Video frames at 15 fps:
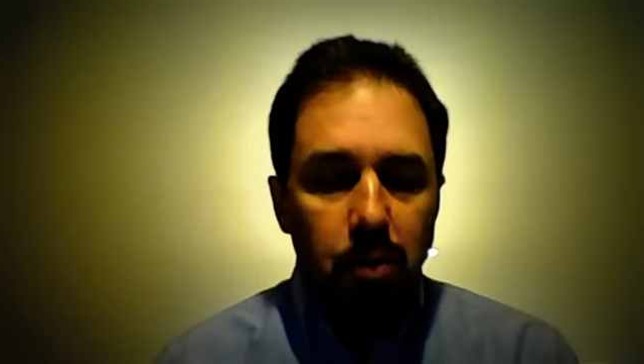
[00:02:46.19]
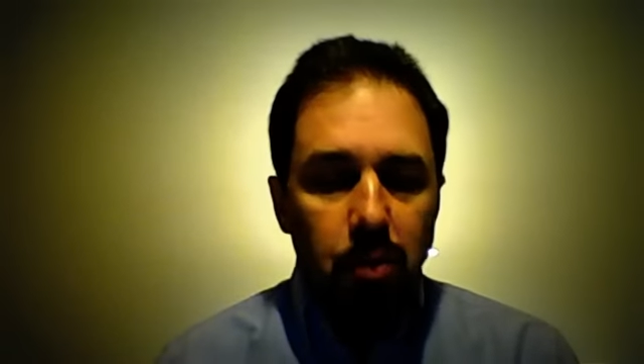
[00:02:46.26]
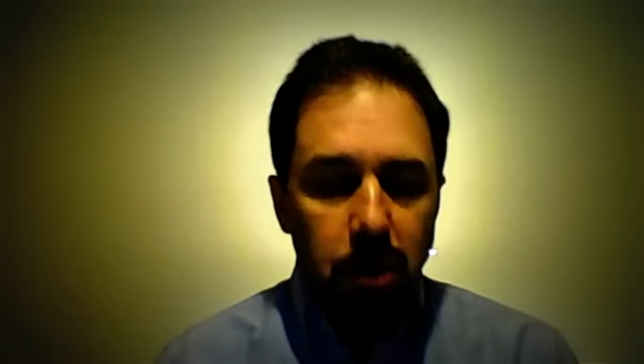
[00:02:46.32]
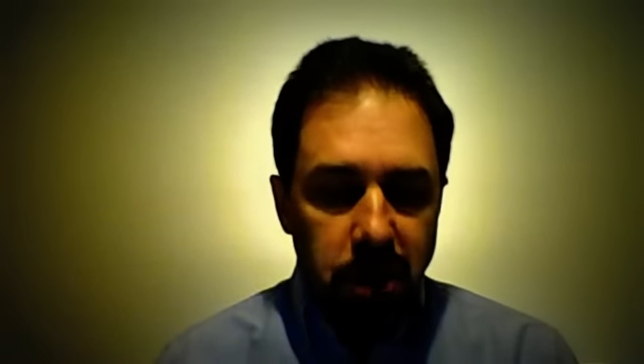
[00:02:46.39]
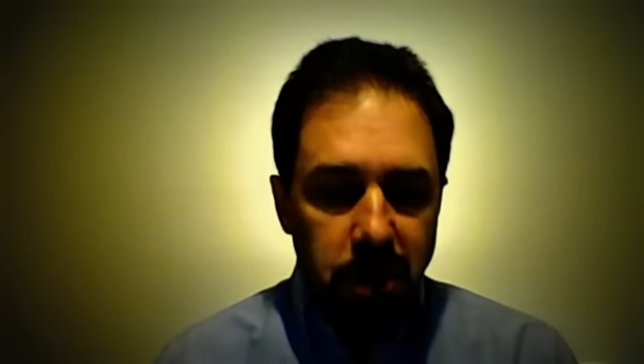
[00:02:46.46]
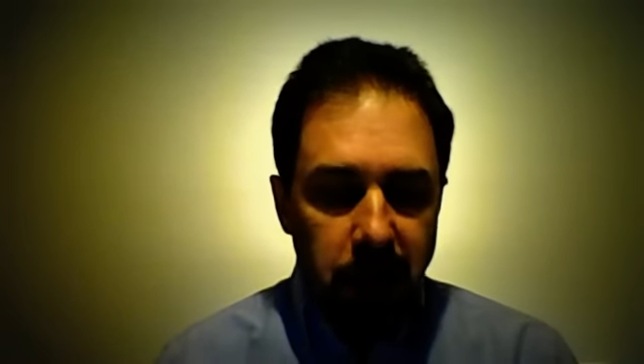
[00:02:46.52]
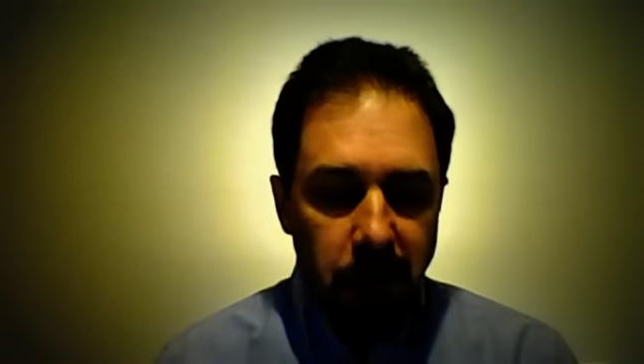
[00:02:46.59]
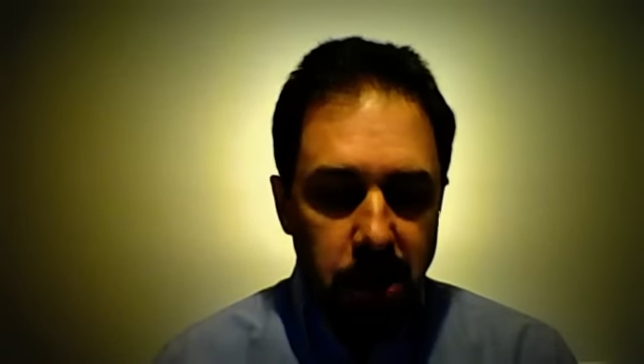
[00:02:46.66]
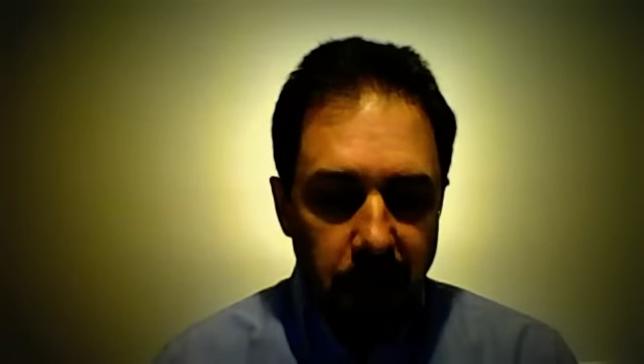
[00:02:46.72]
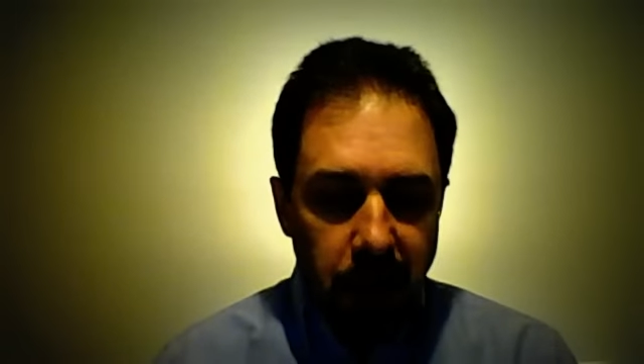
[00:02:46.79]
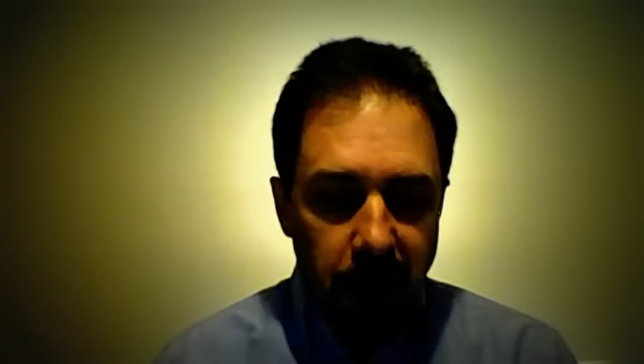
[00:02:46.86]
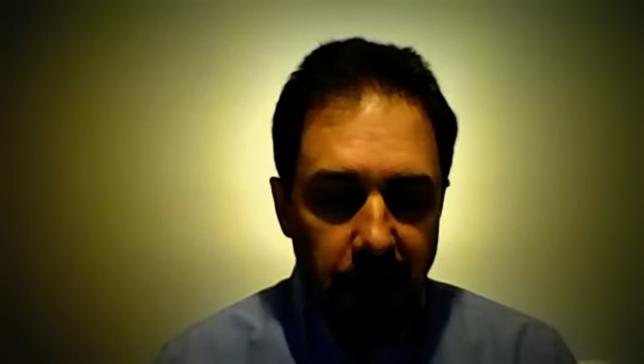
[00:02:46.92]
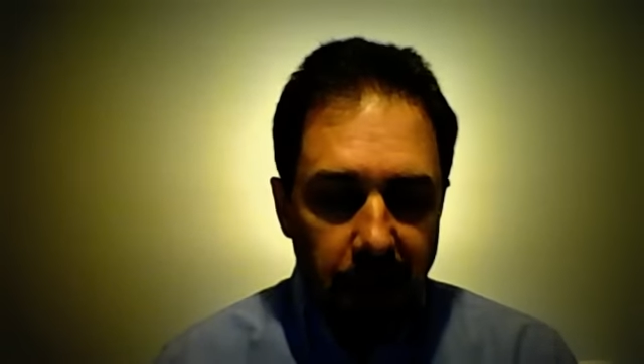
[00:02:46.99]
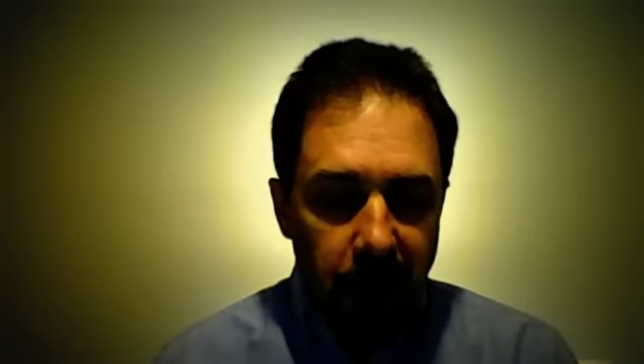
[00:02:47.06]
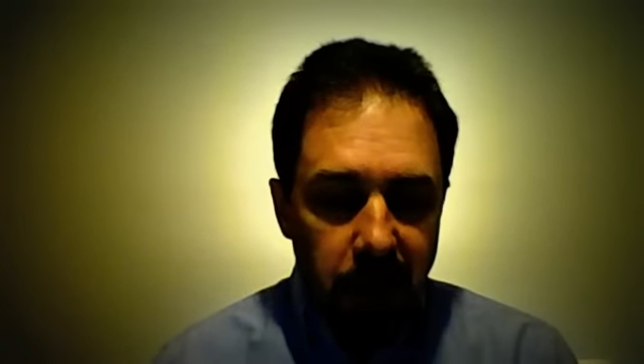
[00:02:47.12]
with such
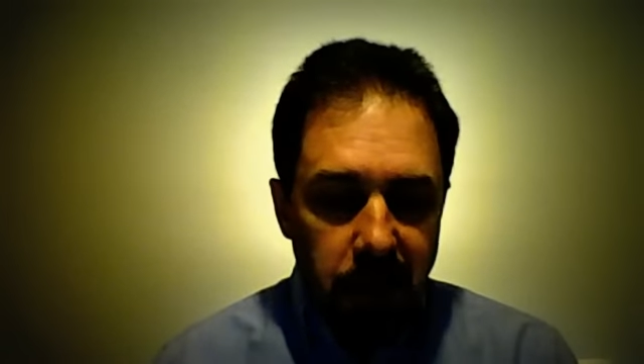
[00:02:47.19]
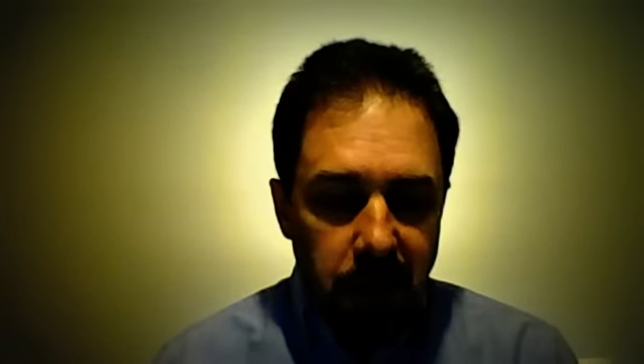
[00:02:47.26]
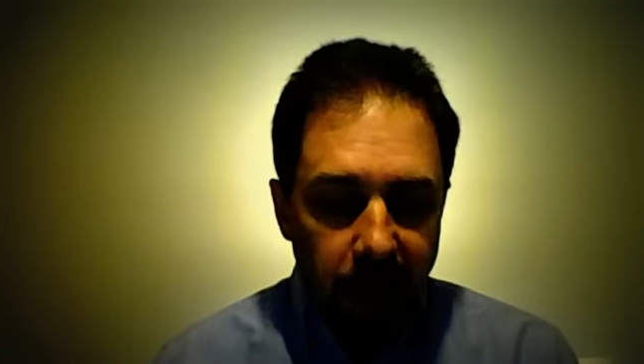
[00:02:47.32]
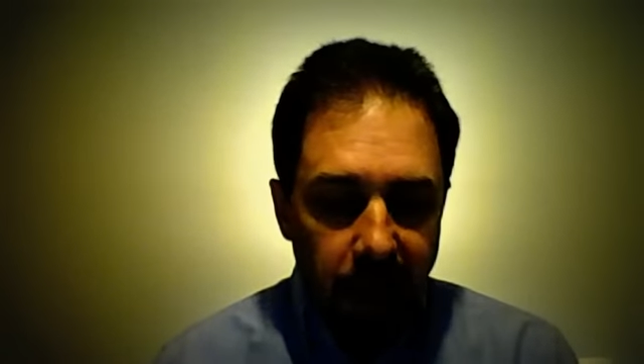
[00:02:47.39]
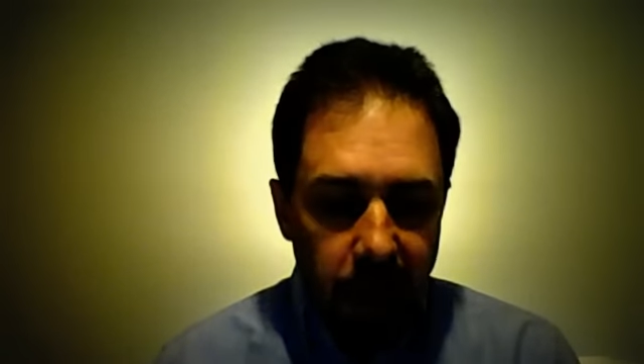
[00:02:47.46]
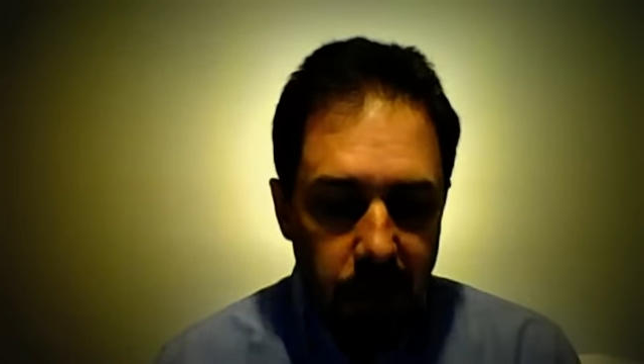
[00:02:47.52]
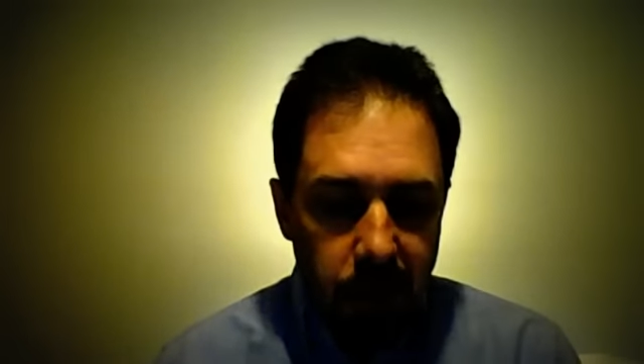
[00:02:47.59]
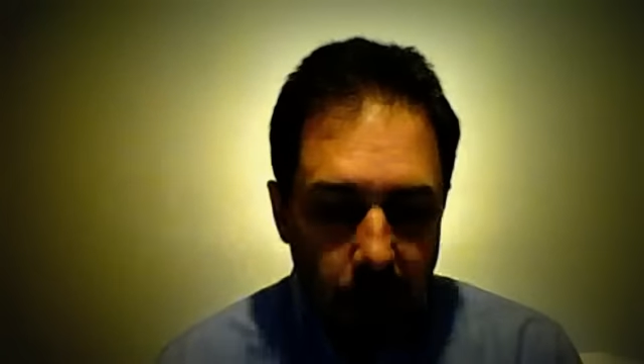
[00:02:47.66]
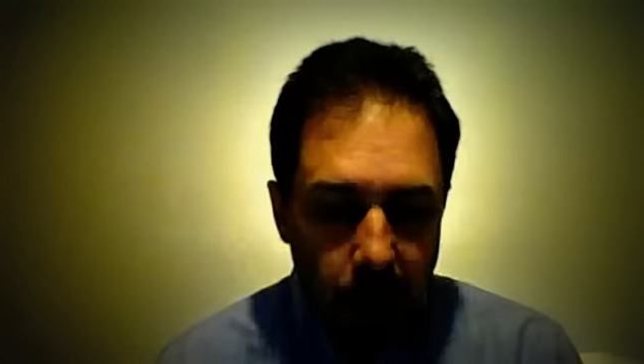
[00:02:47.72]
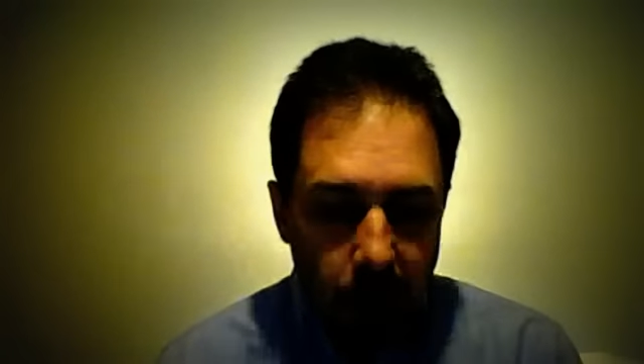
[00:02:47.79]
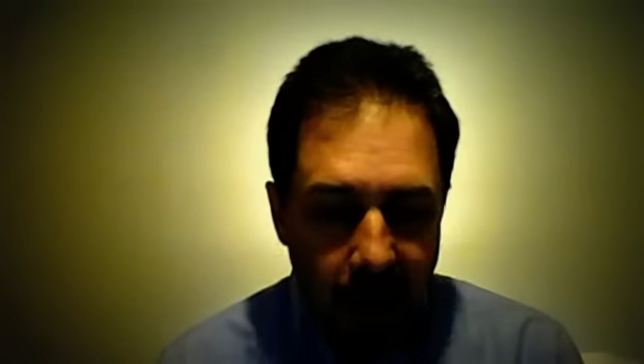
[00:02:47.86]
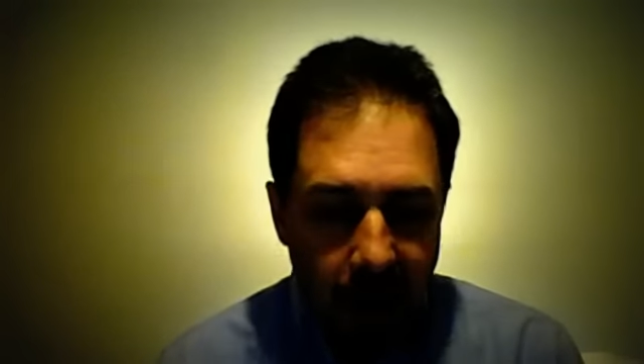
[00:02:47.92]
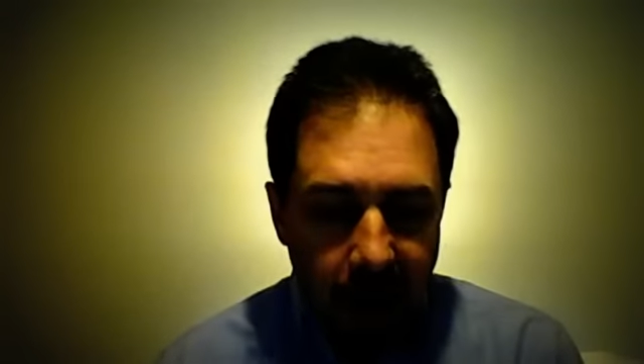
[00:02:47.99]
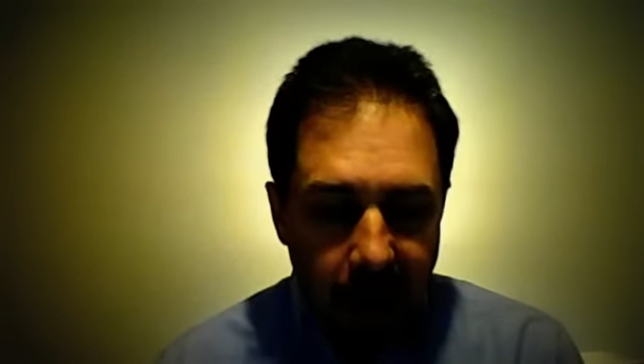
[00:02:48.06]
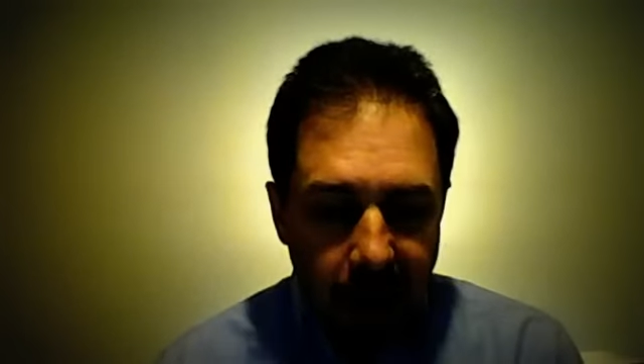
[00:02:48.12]
things as you
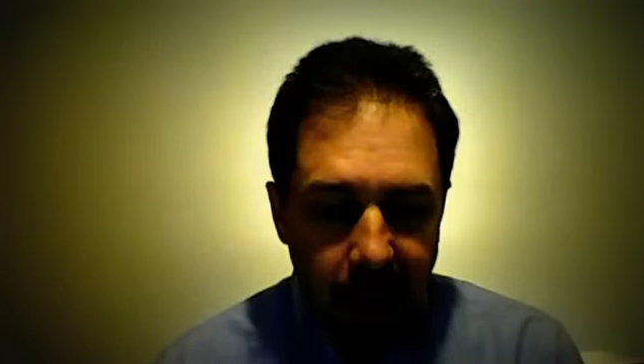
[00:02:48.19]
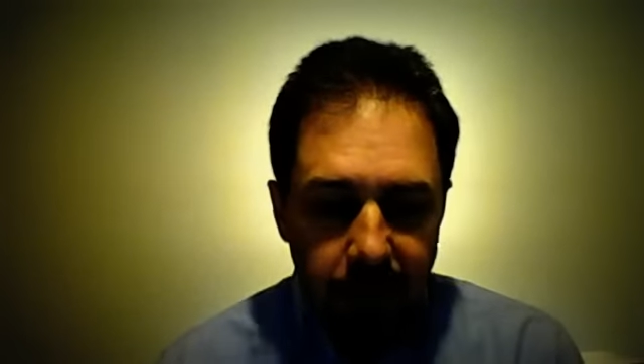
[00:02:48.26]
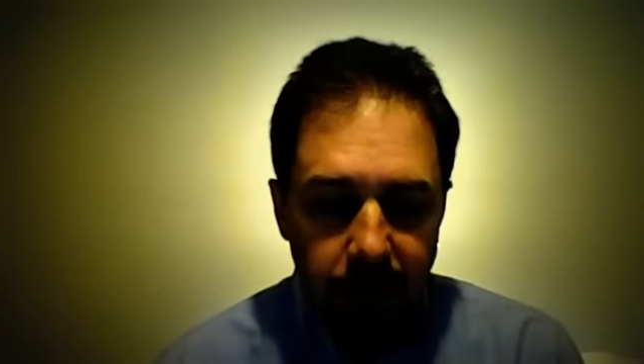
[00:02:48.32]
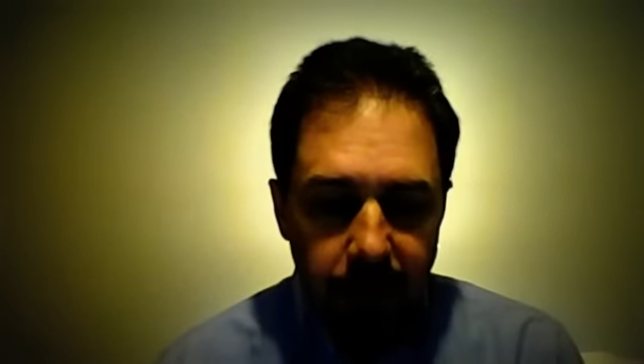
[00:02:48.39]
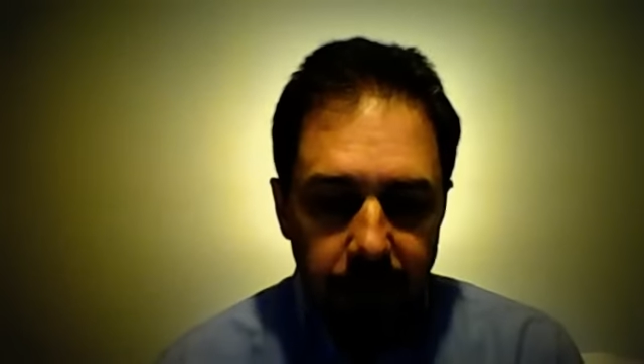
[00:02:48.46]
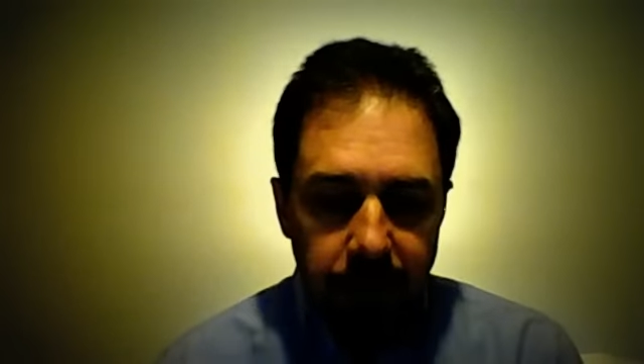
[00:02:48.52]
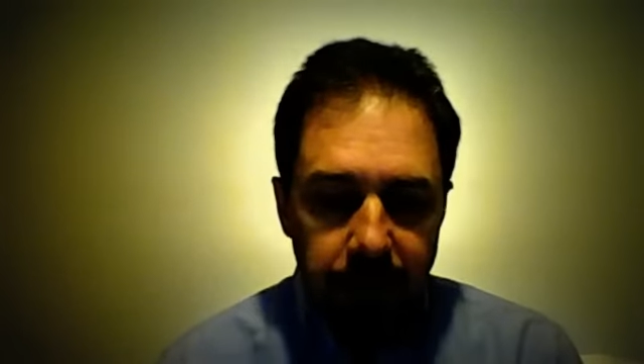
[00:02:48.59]
have.